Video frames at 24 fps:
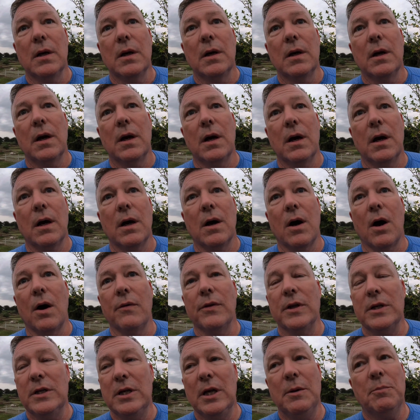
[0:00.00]
on
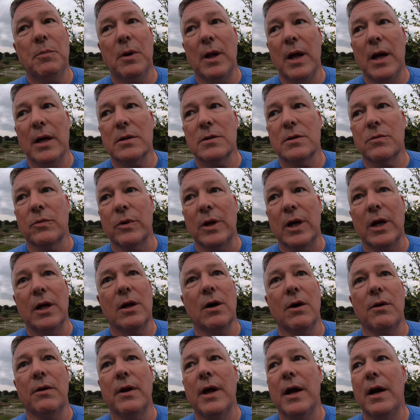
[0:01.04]
the T-Plex. We get
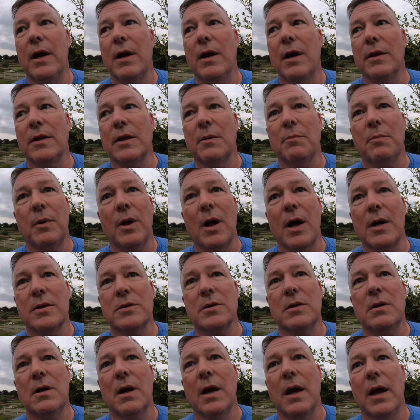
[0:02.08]
on there at the
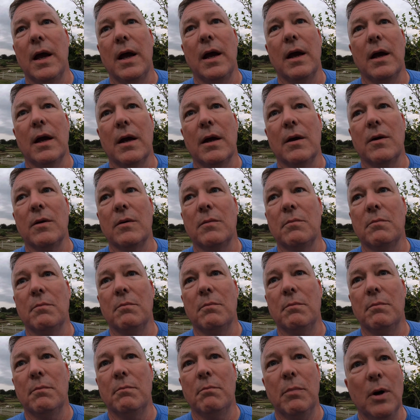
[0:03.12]
plaza, and
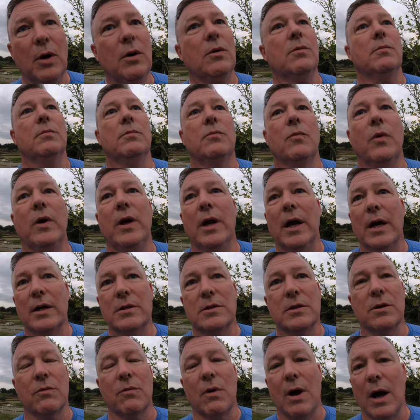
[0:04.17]
boom, we
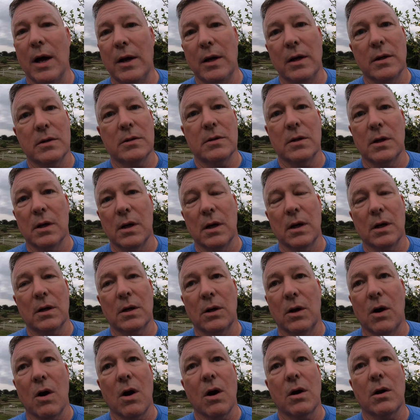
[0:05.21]
exit right at
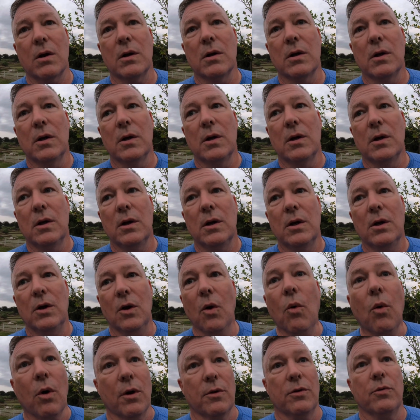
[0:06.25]
Clark
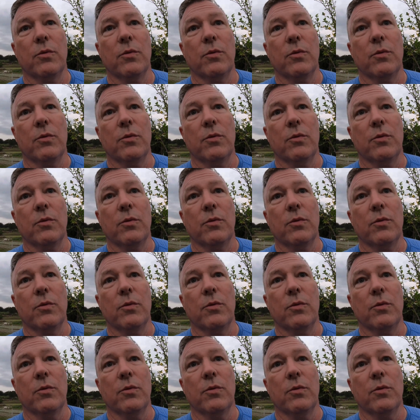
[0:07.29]
North,